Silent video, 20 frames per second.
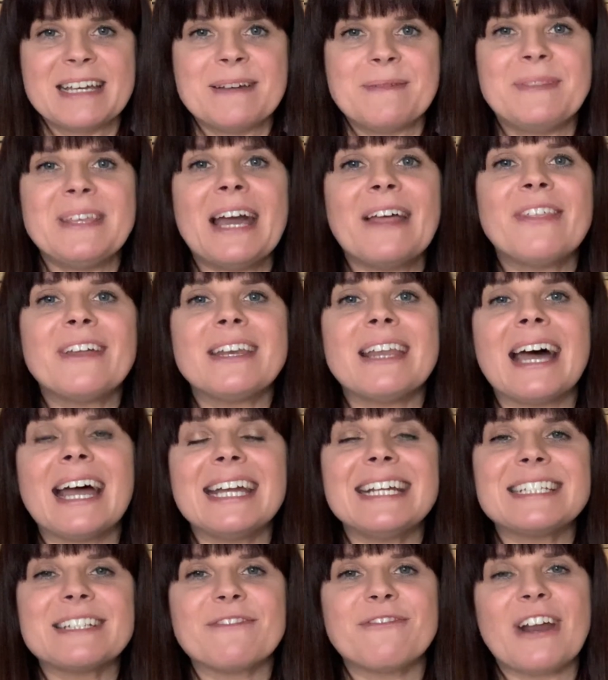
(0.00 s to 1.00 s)
The other
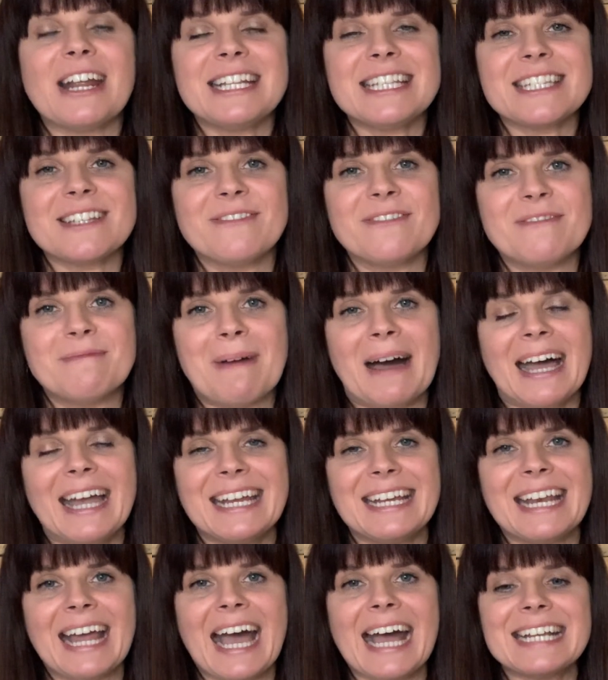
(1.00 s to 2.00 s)
night, friends of
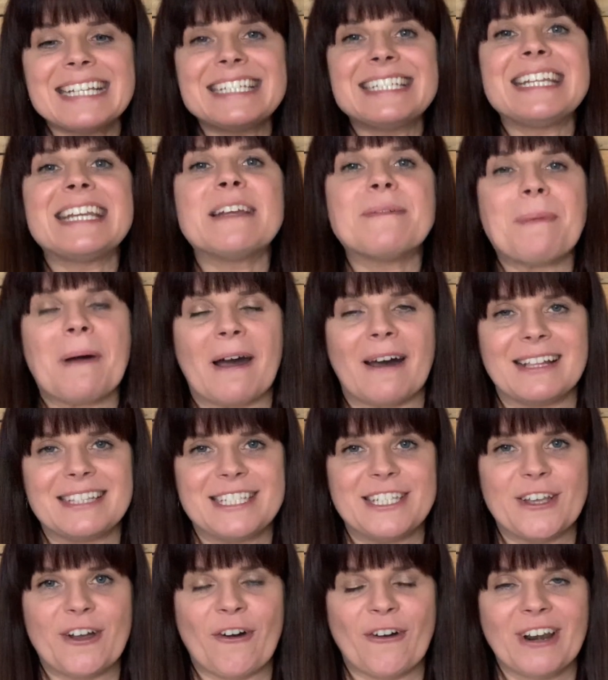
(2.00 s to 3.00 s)
mine had a dinner
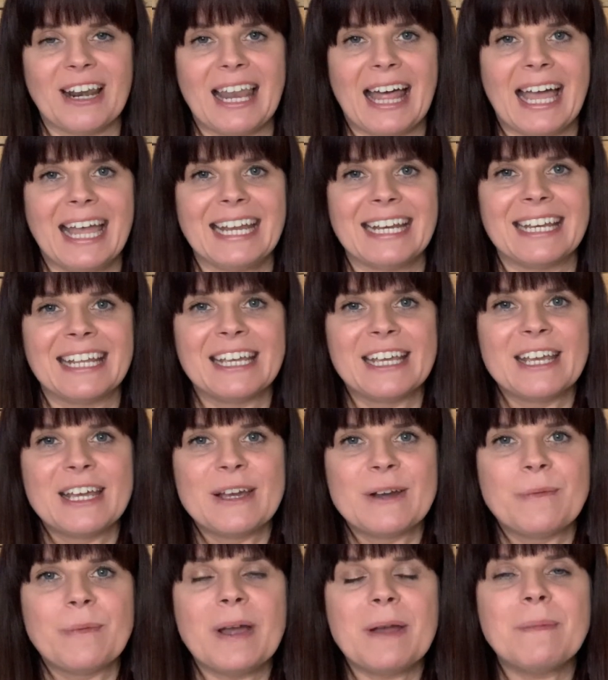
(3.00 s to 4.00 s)
party online
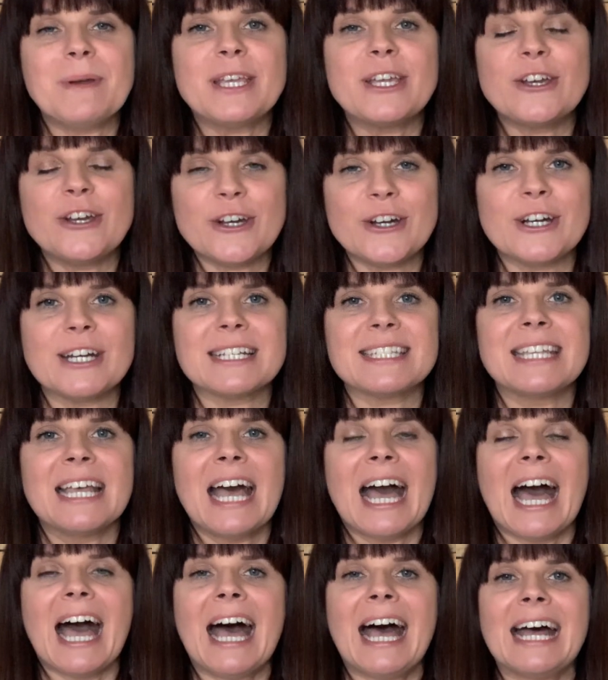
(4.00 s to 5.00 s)
where we cooked
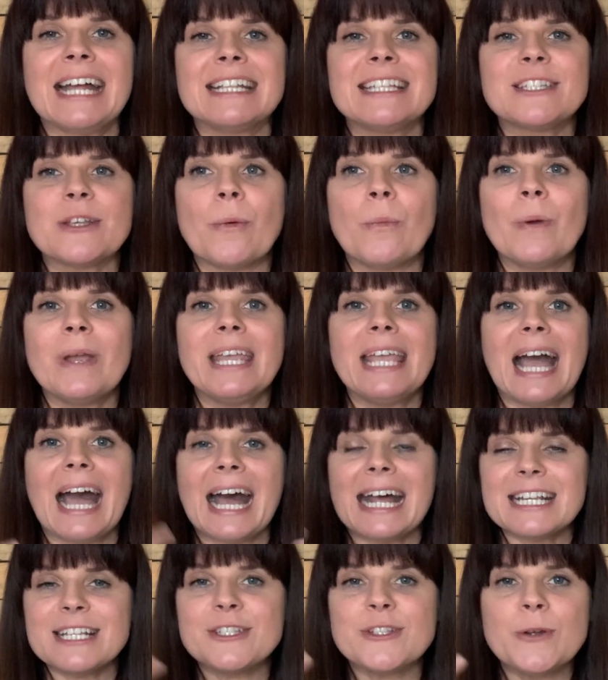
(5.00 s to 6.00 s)
and we
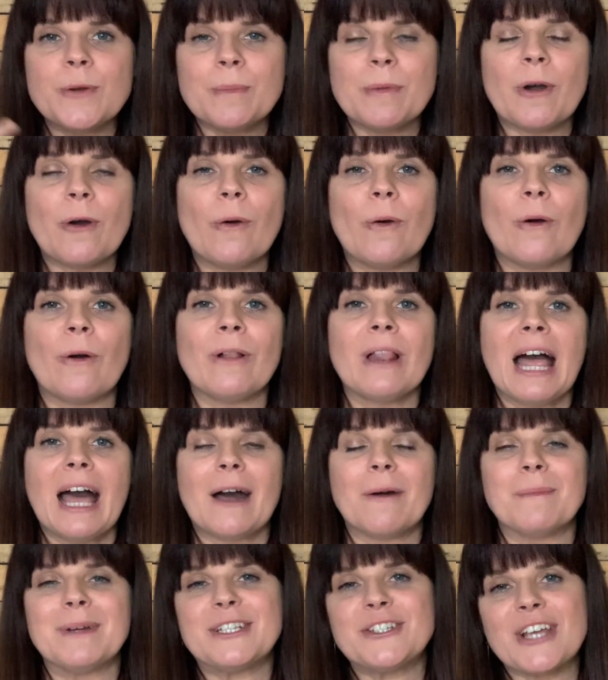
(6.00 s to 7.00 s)
had a Zoom call
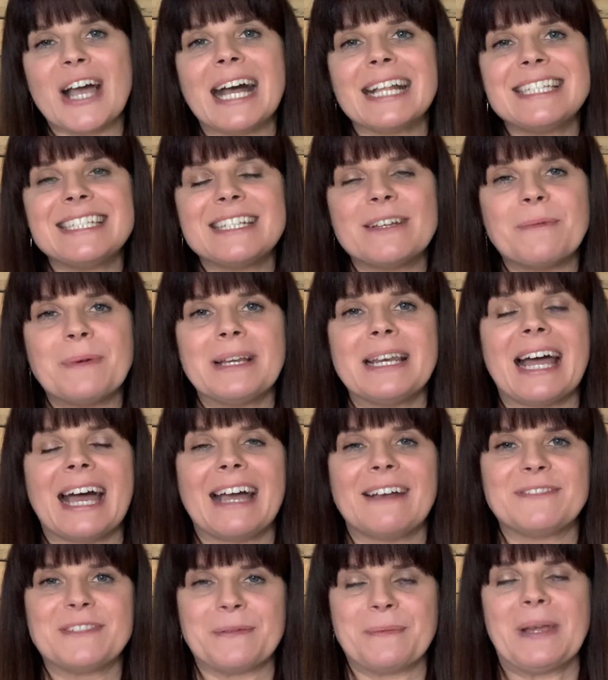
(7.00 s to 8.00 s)
and we chatted and we
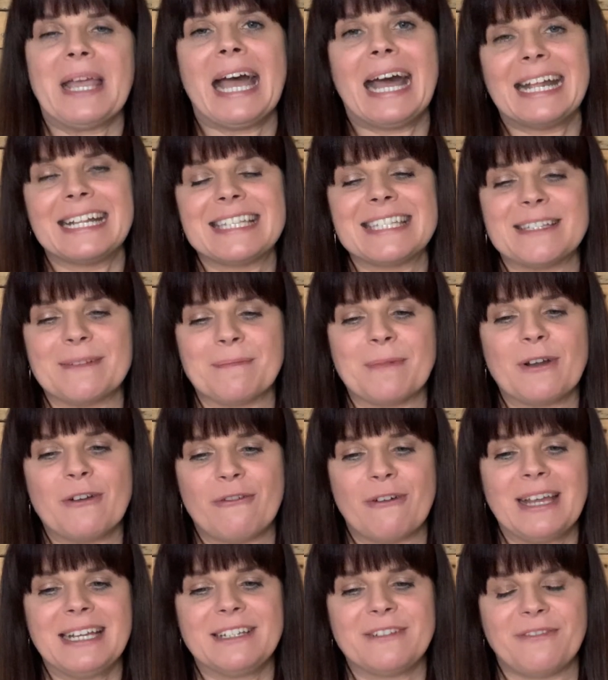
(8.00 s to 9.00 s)
laughed and we had some
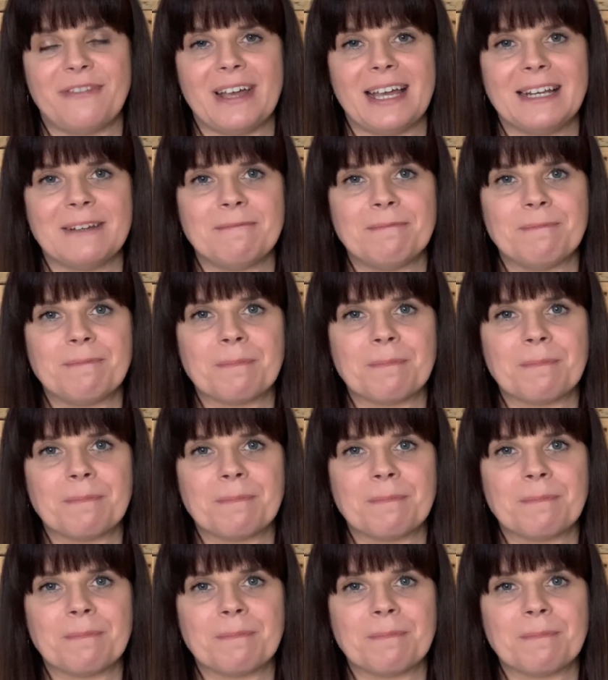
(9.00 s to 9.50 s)
great fun.